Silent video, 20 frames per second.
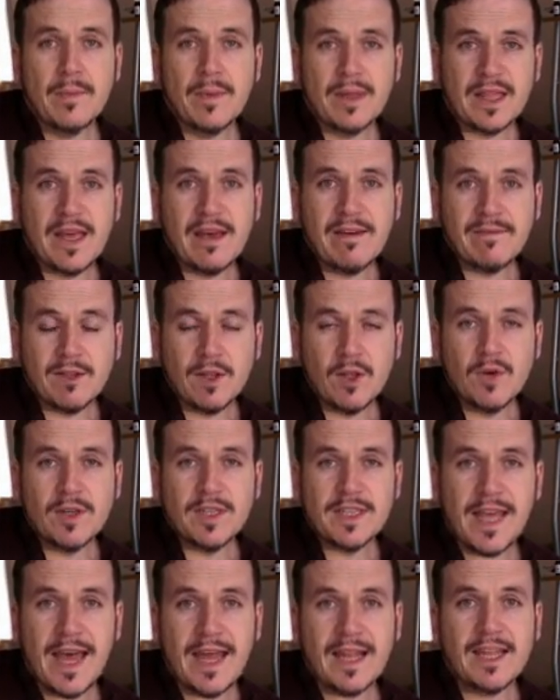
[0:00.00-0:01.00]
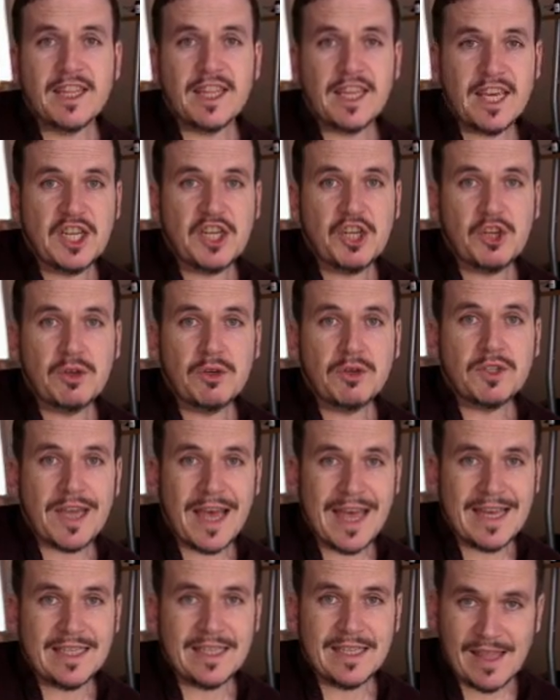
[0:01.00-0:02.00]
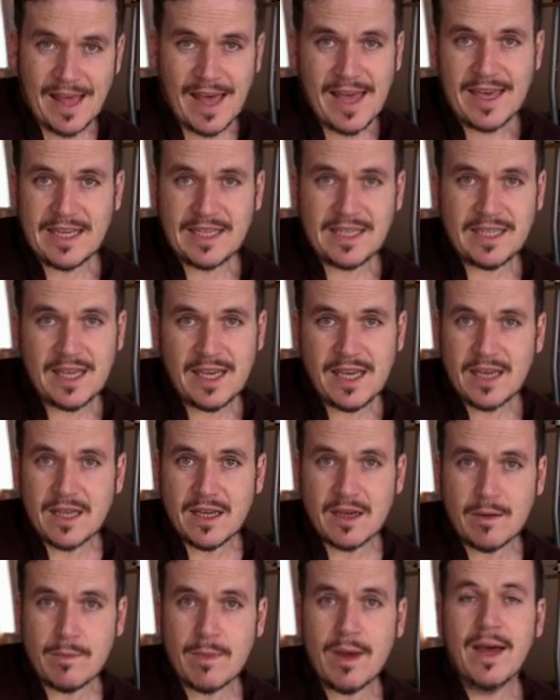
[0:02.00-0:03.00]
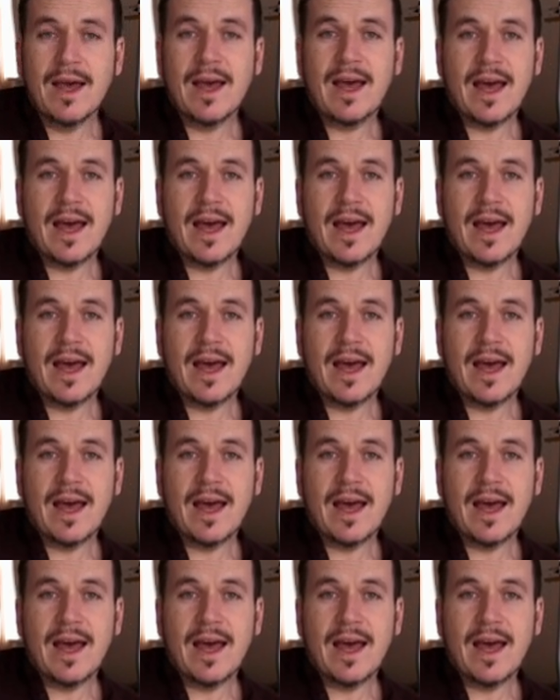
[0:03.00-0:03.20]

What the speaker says: but they've looked at the issues as they see them,